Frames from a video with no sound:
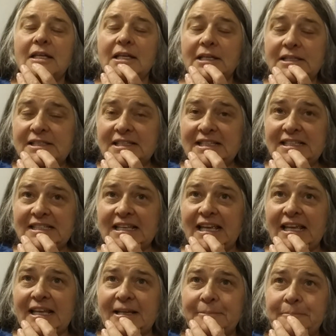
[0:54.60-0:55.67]
Needless to
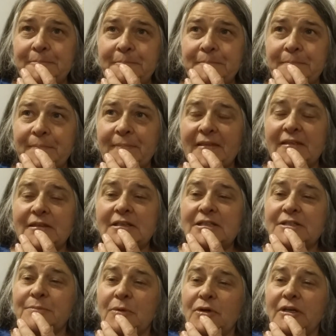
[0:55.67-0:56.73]
say,
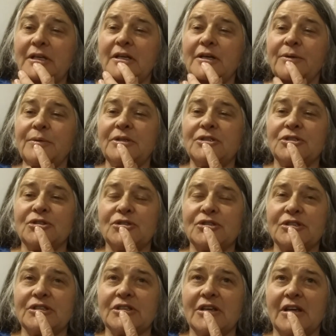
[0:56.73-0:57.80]
this morning I was
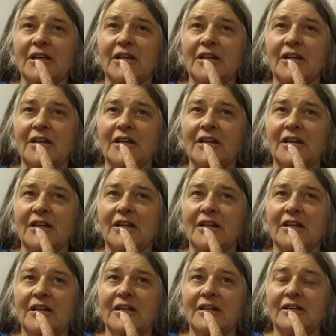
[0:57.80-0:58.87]
using
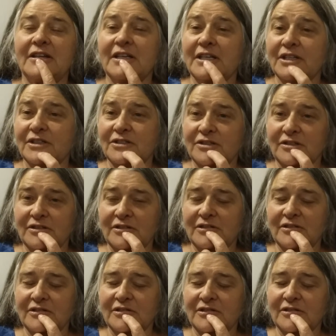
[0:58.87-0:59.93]
an electric
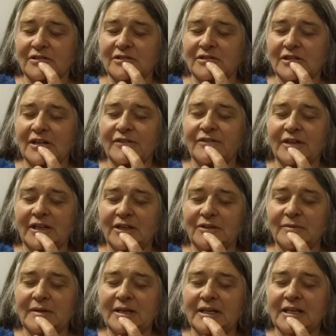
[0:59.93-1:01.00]
a
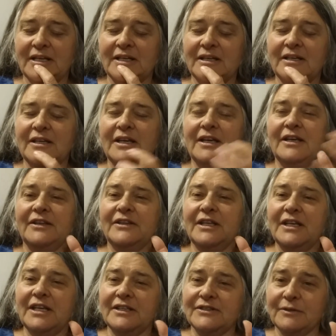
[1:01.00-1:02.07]
vacuum cleaner
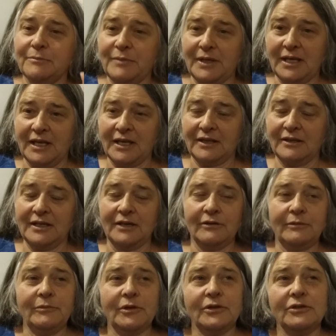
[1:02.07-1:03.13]
that has a bag.
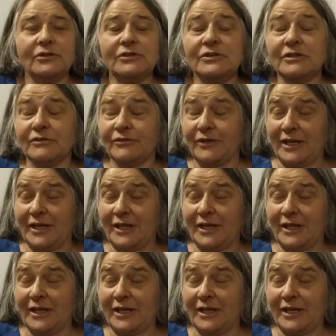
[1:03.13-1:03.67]
Now, I'm not used to